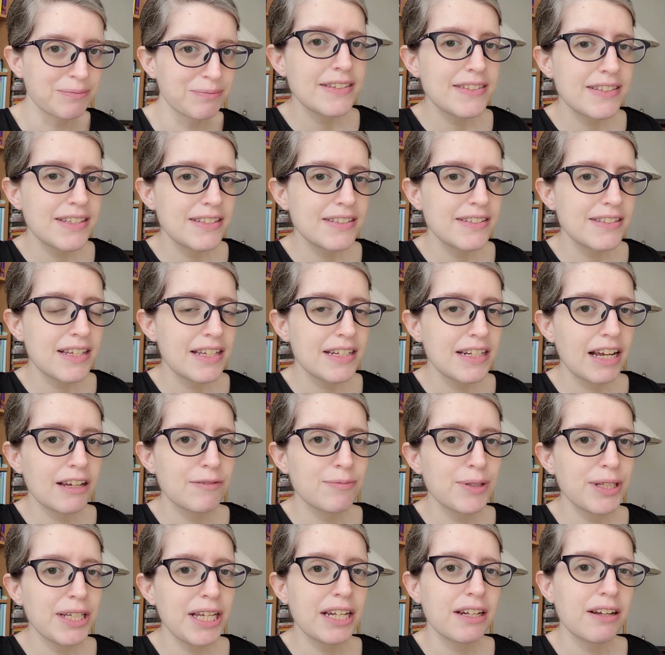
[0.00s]
And since then, I've
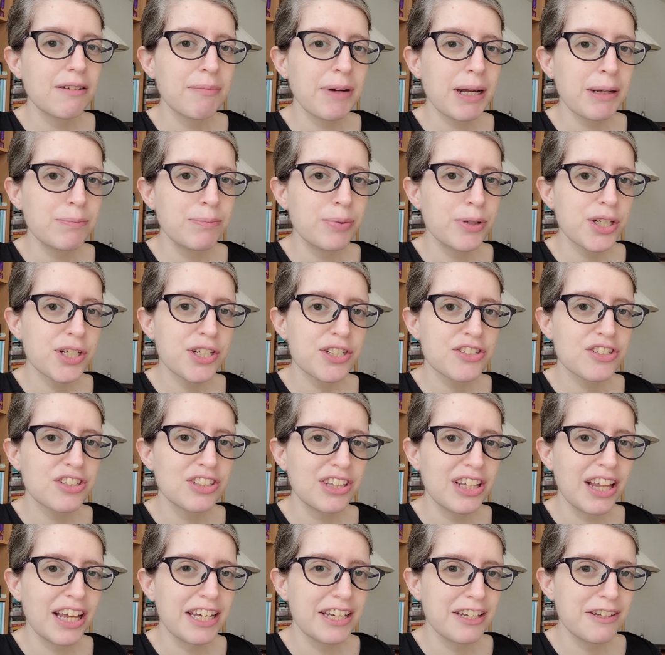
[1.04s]
been getting my bookish
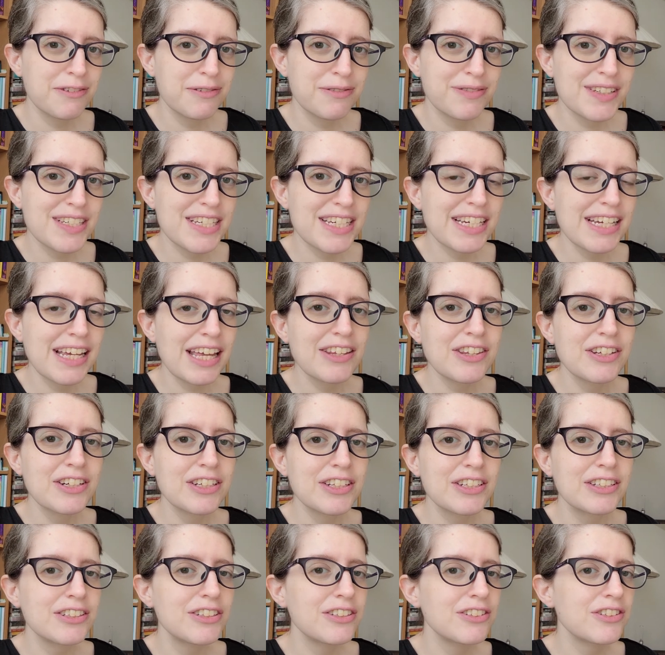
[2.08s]
life
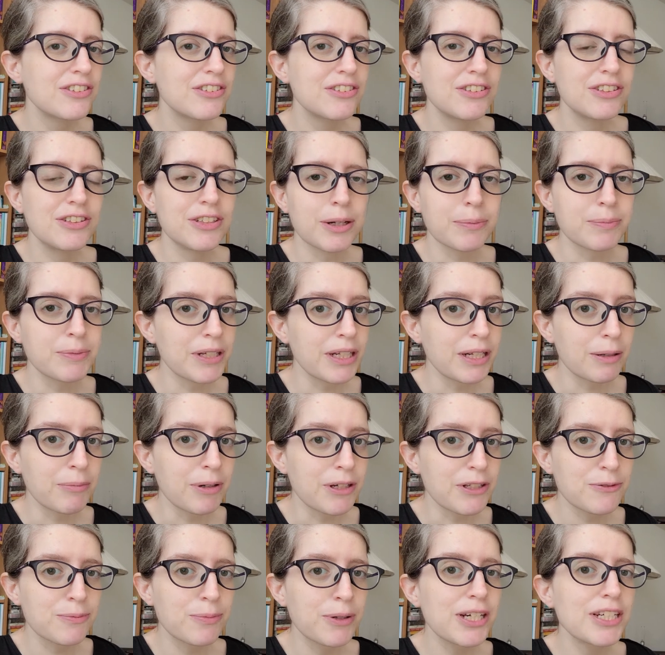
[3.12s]
together, just, you know, updating
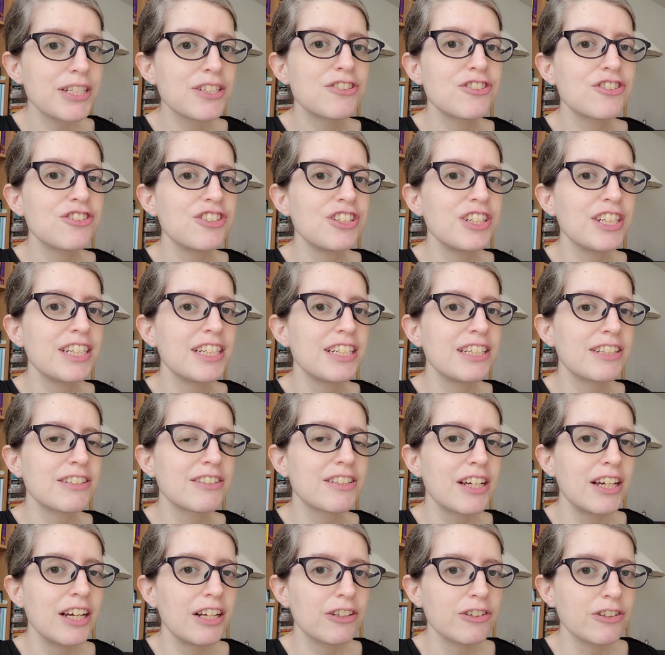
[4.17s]
my spreadsheet,